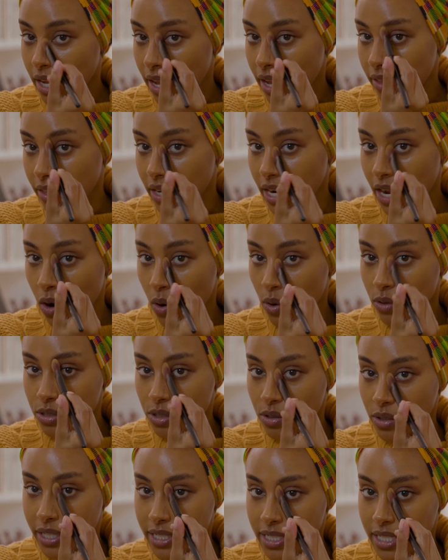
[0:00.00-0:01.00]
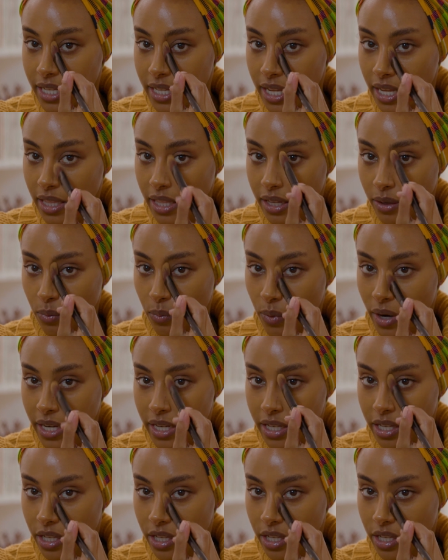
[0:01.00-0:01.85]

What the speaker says: And then I also like to get like right